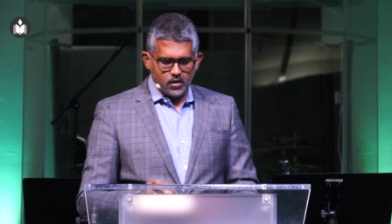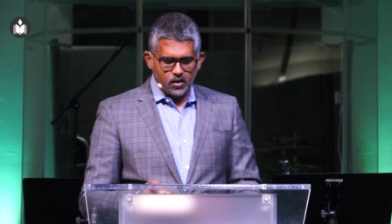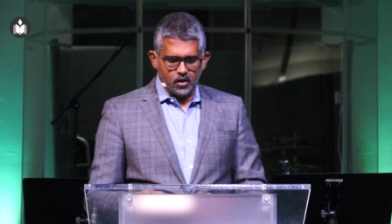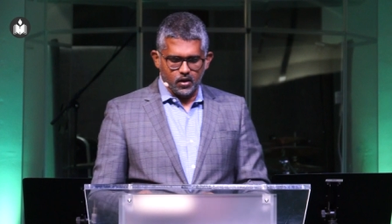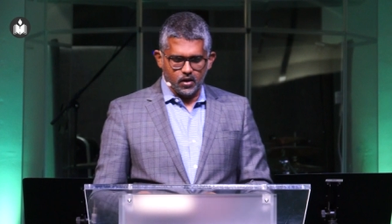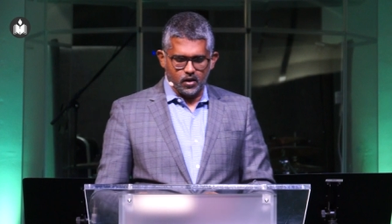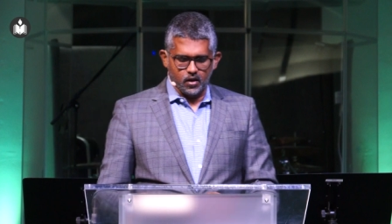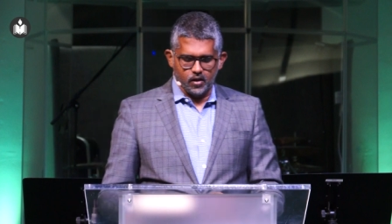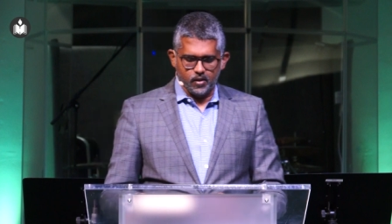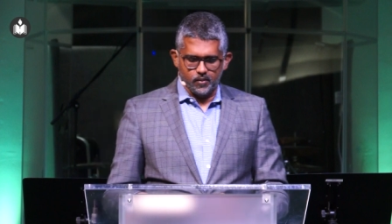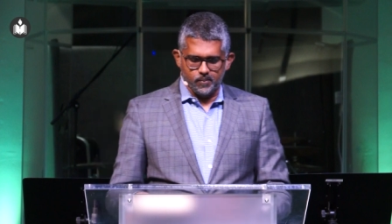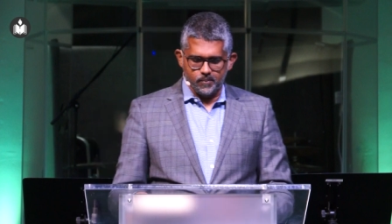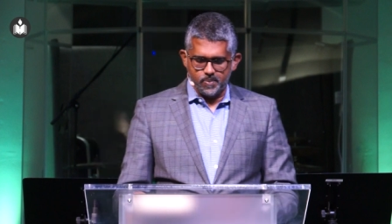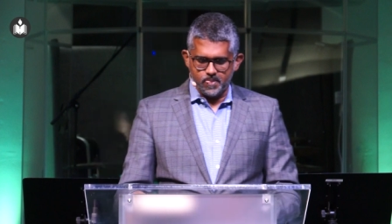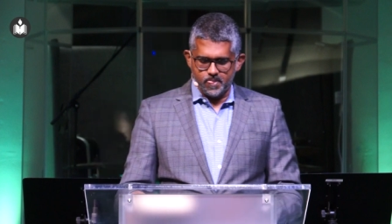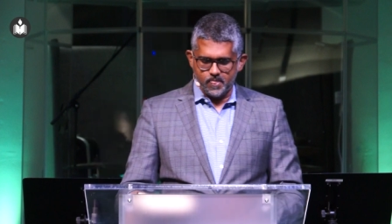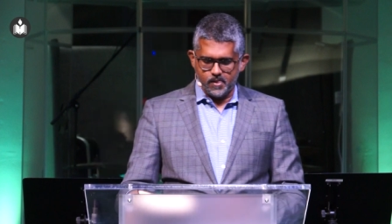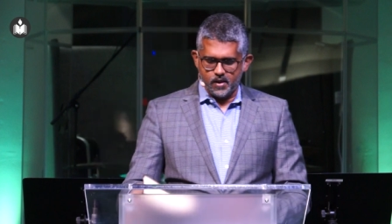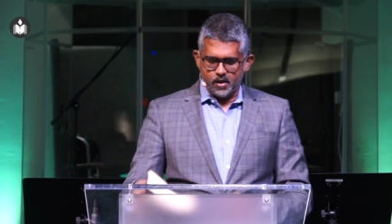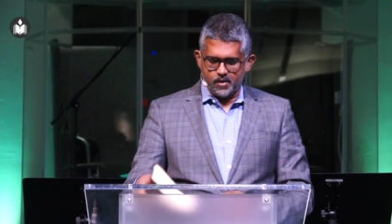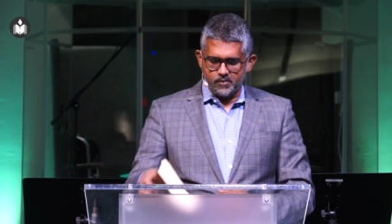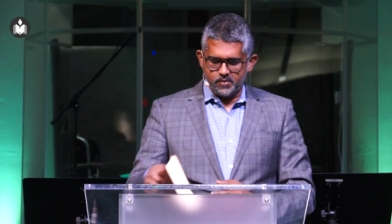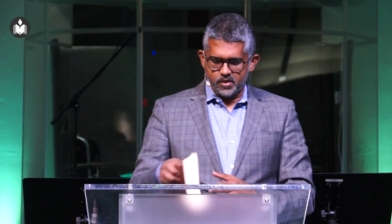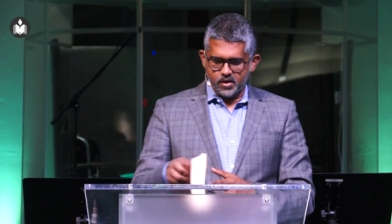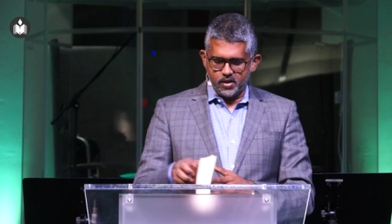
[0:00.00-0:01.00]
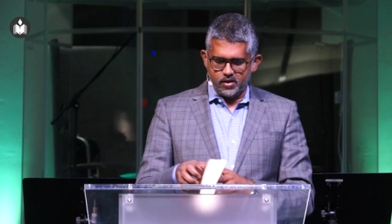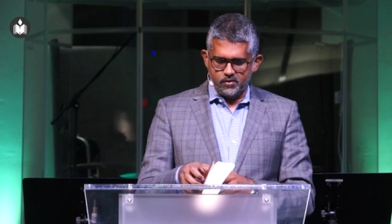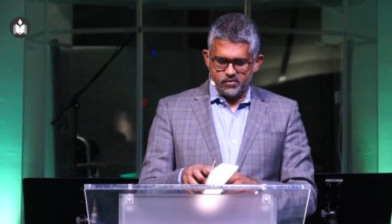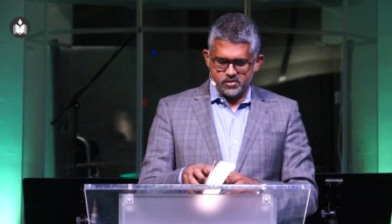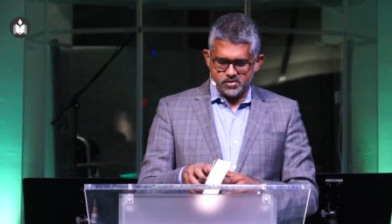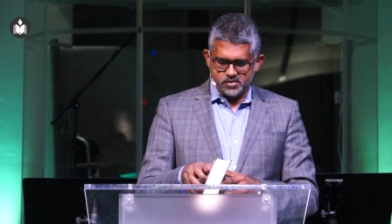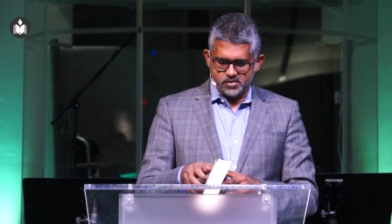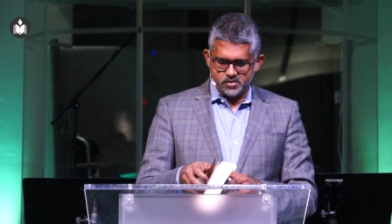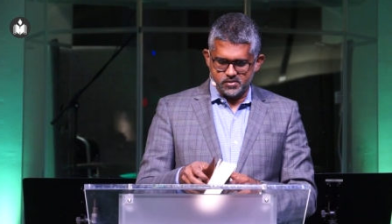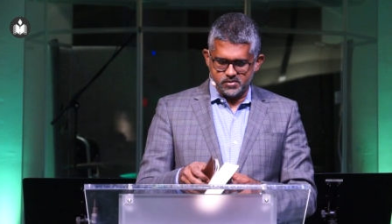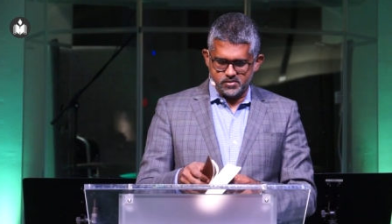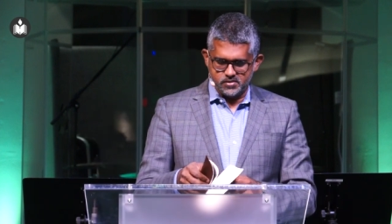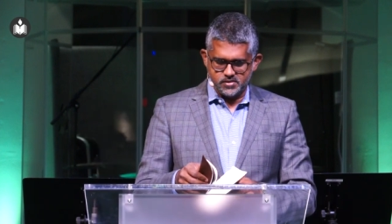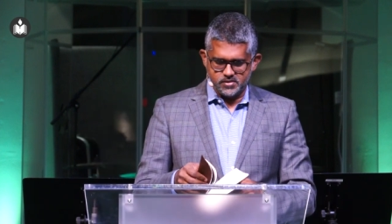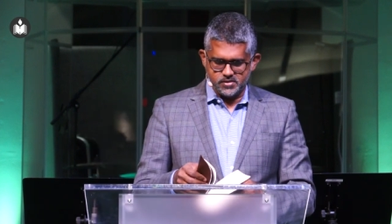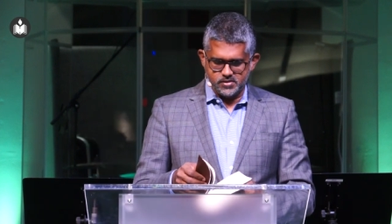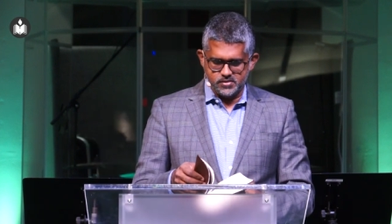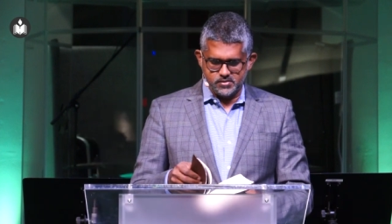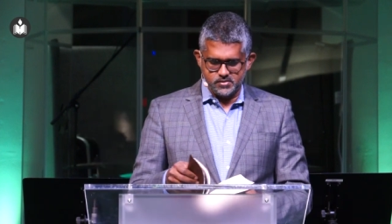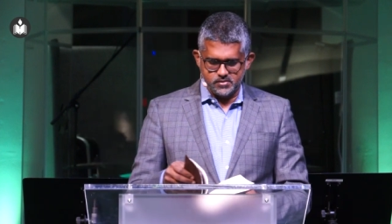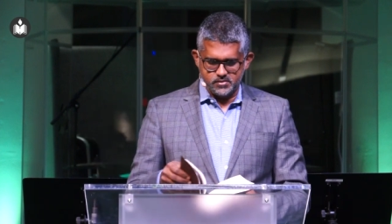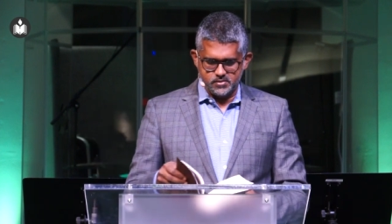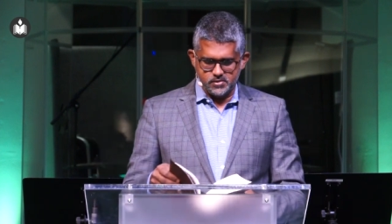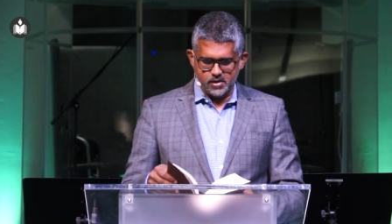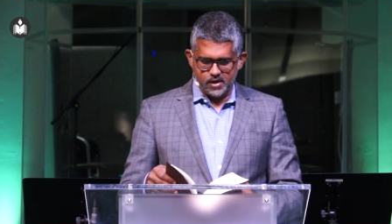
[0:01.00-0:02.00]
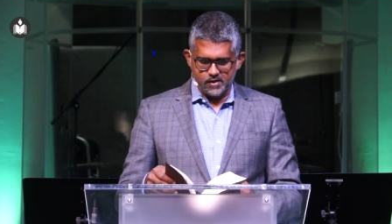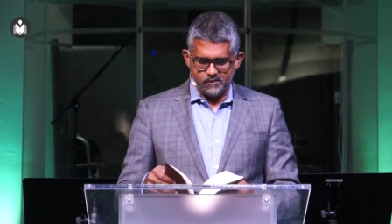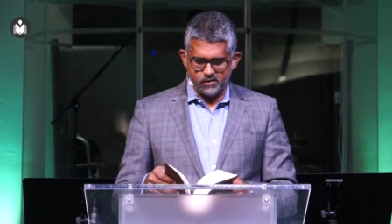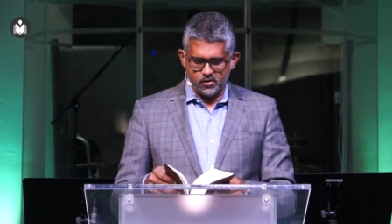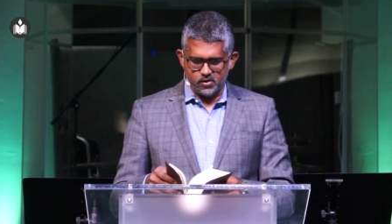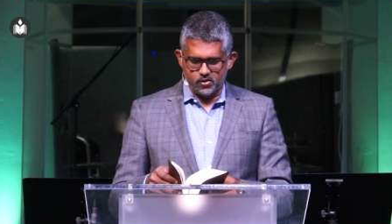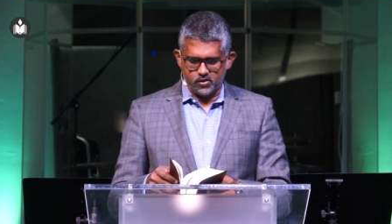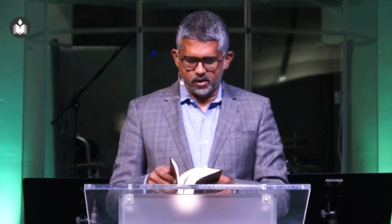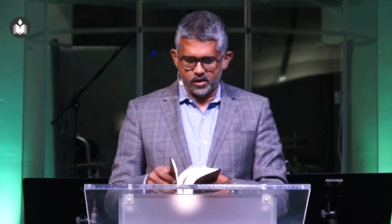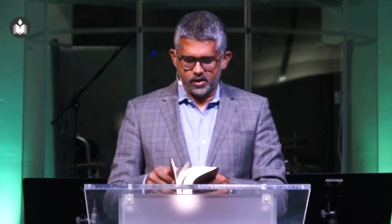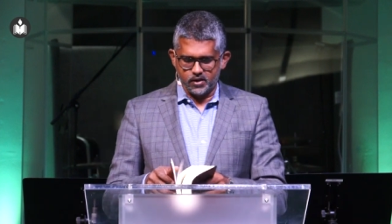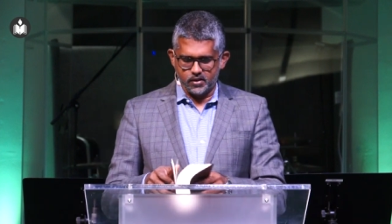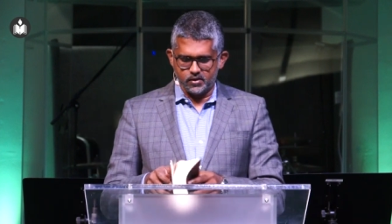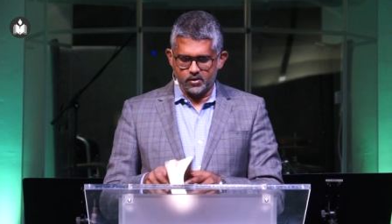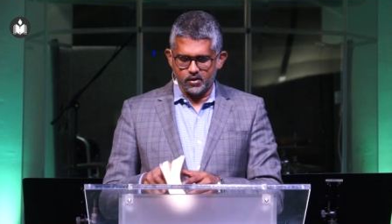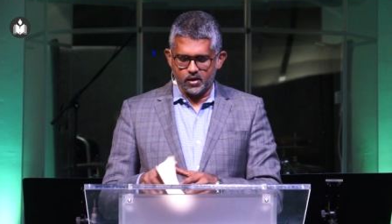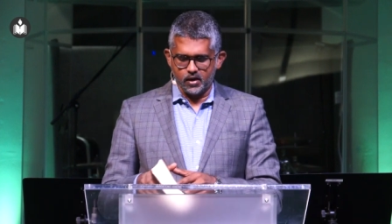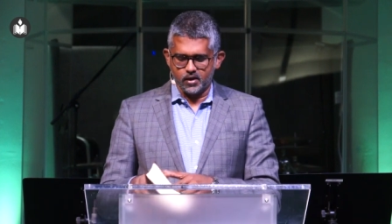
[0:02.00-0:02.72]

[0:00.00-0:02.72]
uh, I believe it's in seven or eight,